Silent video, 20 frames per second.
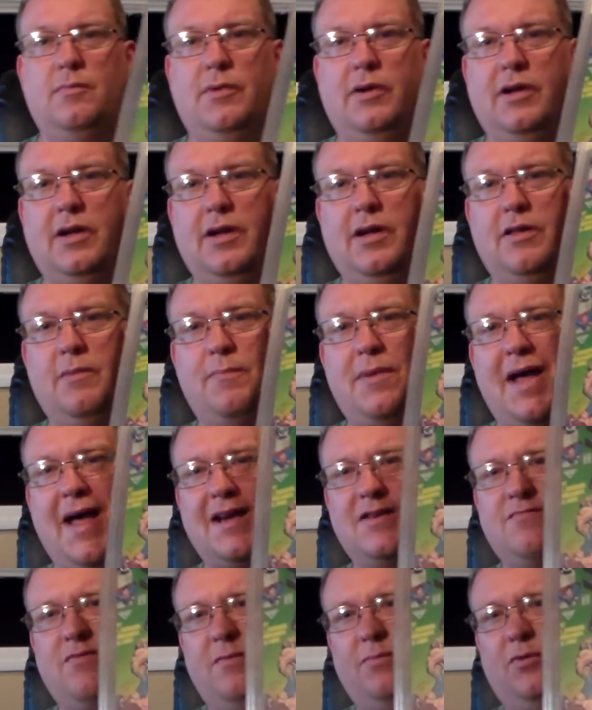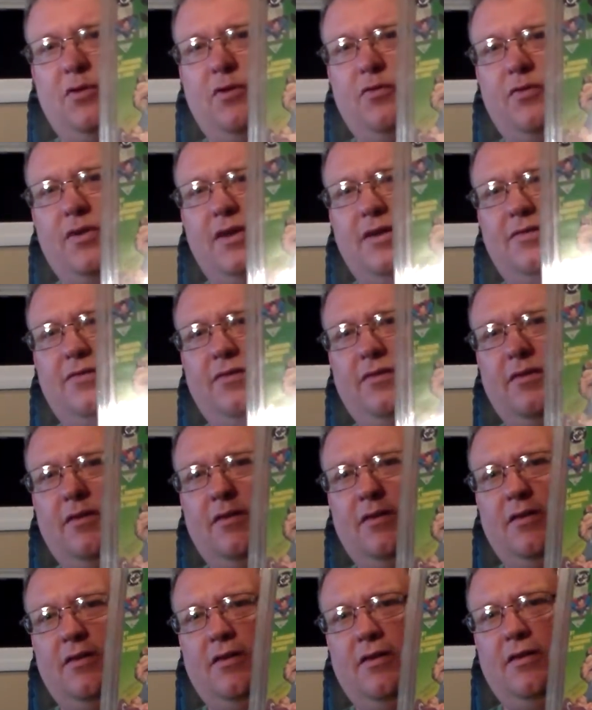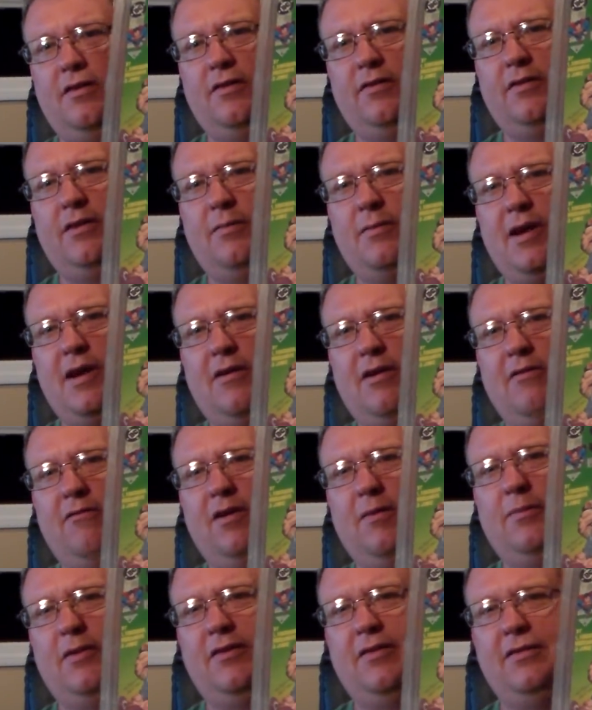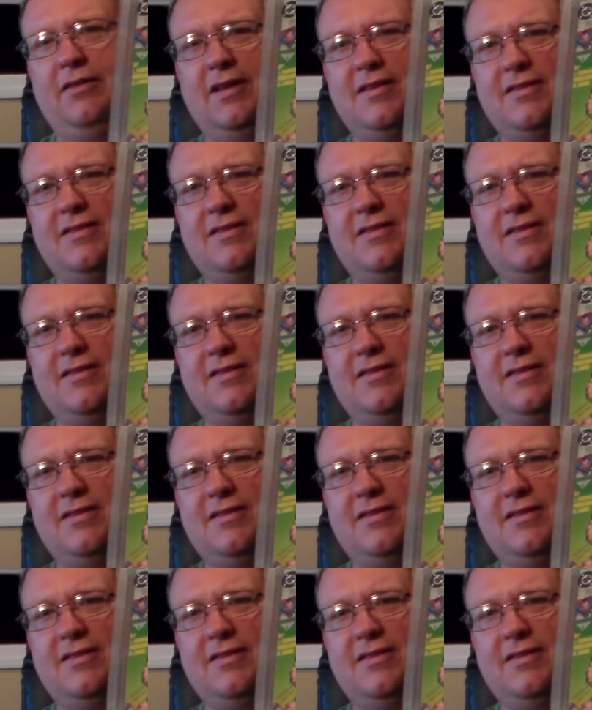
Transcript: But uh, the bag's for on this somehow I ripped it.